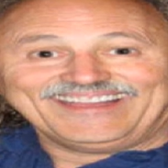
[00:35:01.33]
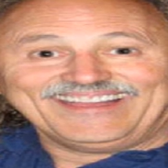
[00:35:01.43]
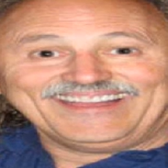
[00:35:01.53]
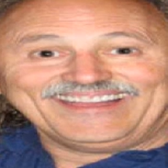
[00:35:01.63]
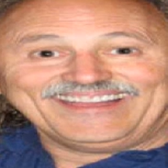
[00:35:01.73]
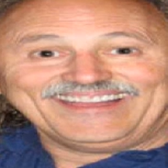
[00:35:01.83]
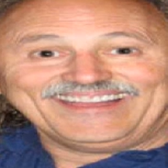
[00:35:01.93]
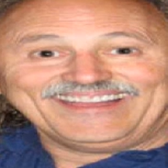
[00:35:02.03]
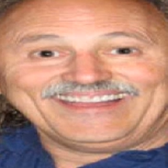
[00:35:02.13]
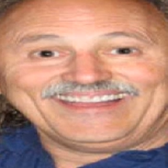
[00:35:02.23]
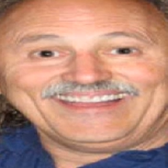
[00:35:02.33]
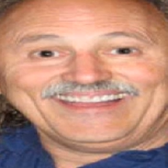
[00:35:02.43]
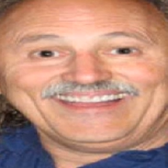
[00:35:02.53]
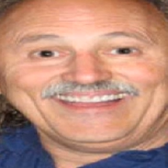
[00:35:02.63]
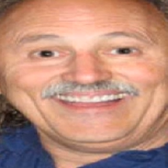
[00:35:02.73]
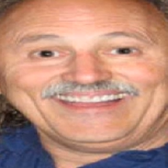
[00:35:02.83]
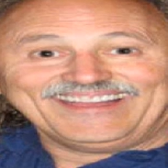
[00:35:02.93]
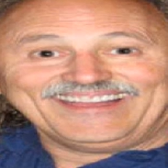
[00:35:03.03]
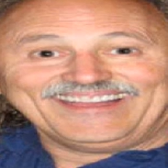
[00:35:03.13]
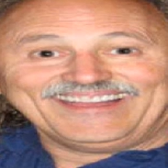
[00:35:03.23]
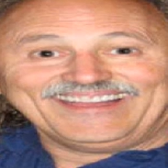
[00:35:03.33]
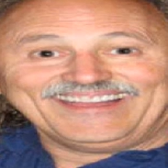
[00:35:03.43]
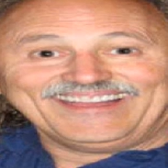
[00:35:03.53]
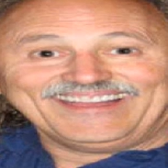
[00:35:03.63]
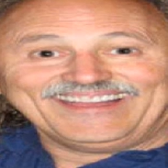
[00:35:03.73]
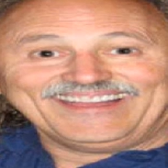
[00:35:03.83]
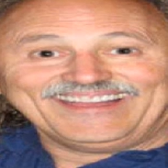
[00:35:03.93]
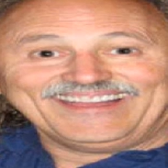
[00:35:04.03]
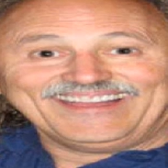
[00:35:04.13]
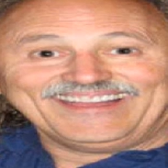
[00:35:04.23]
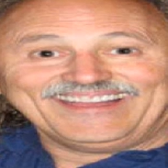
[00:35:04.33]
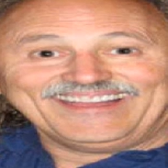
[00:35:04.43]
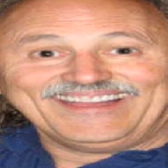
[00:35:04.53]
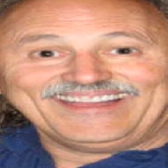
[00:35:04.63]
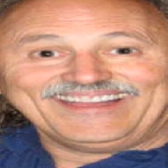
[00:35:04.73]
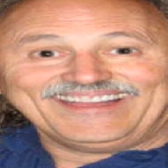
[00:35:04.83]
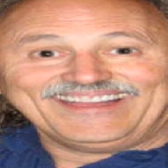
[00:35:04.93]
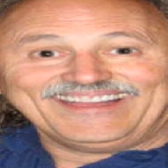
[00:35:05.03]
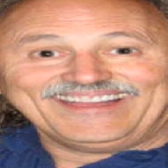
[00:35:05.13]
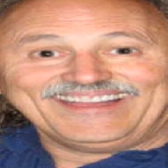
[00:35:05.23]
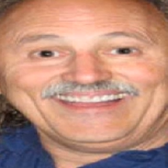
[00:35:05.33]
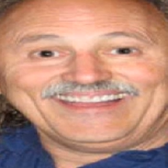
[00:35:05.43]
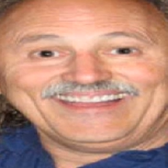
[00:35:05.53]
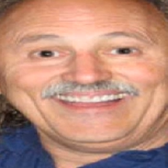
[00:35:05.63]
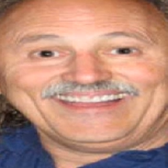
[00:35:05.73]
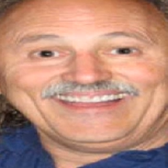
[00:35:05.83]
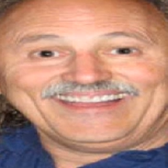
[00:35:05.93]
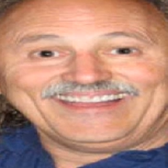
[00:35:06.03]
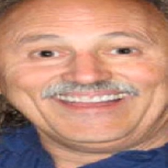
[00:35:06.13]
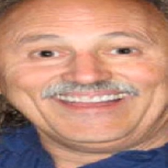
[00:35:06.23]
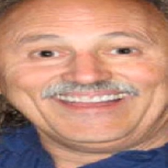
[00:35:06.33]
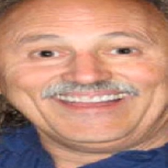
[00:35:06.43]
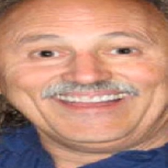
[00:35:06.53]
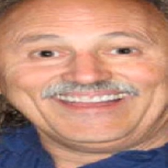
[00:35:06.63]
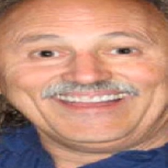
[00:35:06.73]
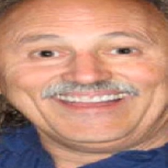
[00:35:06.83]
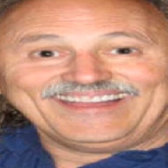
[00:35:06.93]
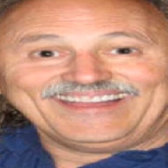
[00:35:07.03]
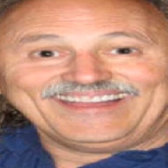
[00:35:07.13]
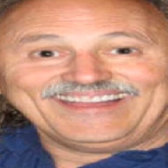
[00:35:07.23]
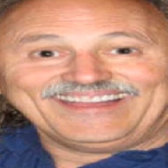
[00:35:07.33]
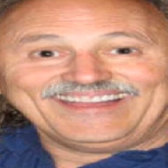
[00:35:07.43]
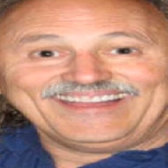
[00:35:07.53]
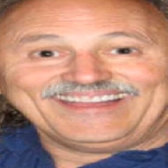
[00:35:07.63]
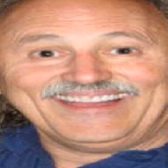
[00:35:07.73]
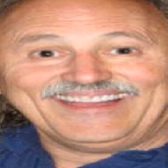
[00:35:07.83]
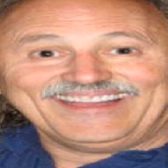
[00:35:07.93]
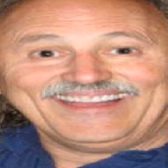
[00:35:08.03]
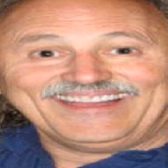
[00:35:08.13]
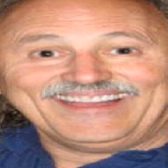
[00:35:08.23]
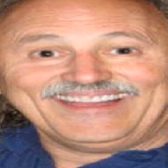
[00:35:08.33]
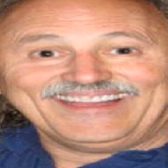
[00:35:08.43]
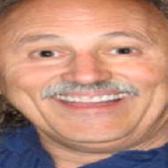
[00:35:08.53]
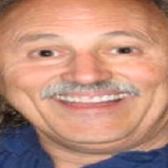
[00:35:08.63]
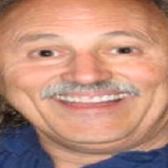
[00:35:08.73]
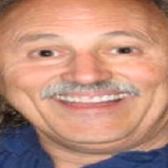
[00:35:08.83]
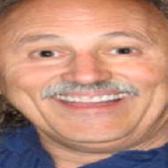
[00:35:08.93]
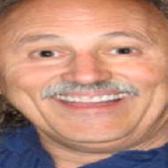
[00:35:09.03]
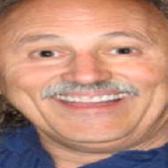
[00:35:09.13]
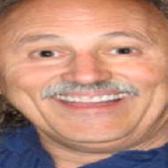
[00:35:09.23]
This is a still picture; no speech is visible.